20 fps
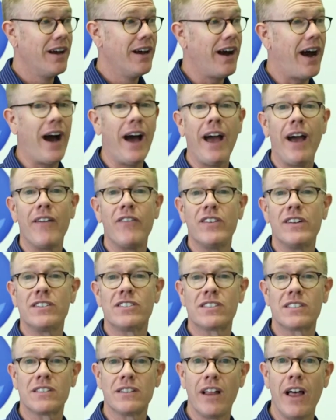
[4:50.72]
haven't
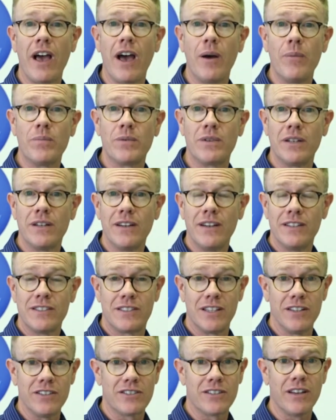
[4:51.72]
slept
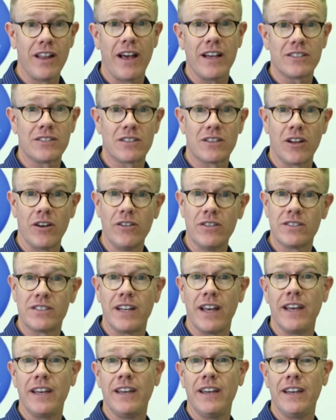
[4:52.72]
since last
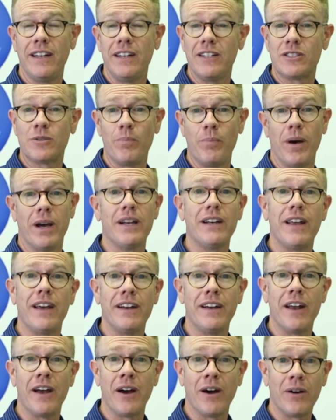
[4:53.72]
Thursday, and it's Monday
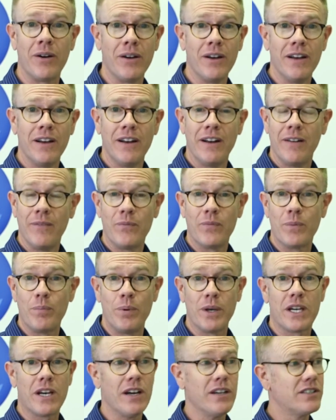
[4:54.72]
now.
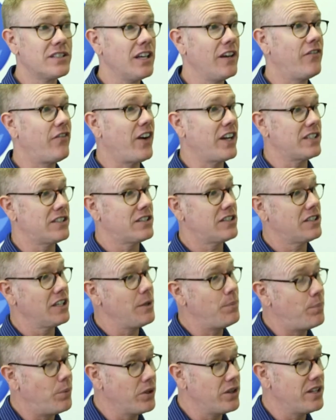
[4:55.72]
Because if I
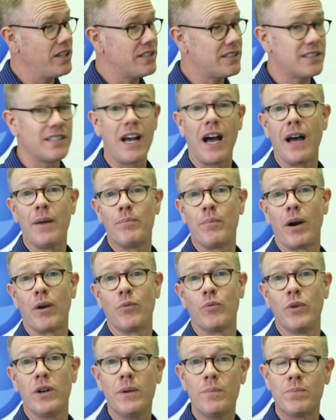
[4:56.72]
sleep on this side, my
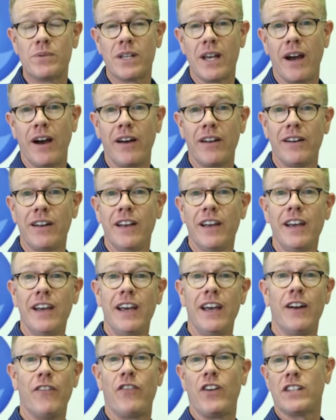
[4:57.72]
rib's out,
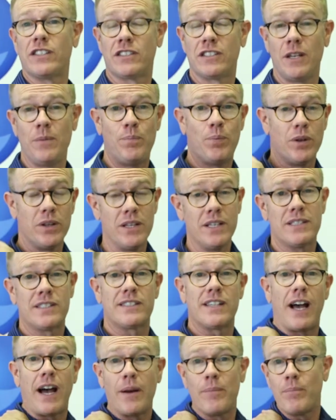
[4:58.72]
And if I sleep on this
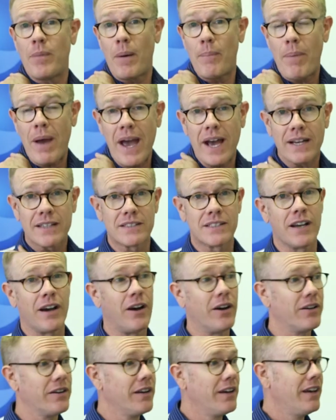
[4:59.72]
side, my back's
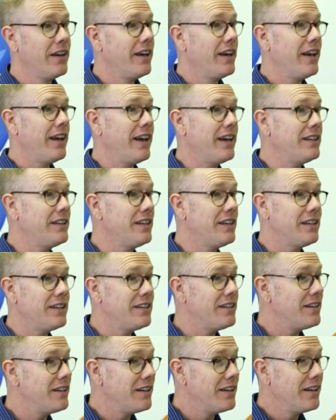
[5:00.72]
out. And
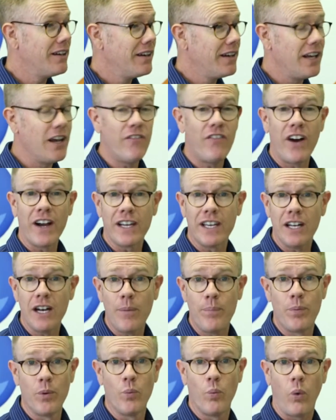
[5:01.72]
then if I get
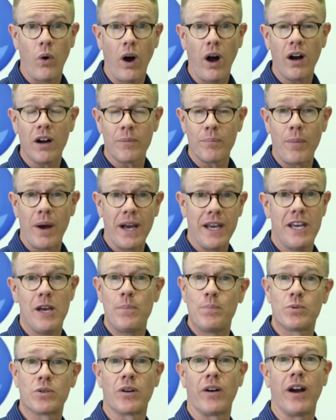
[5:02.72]
up and walk, my
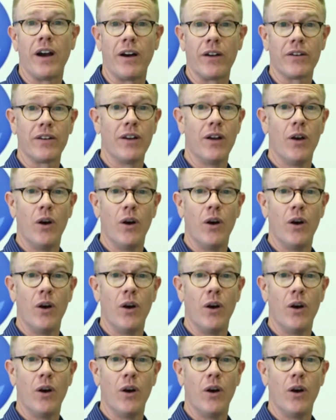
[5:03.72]
hips are out.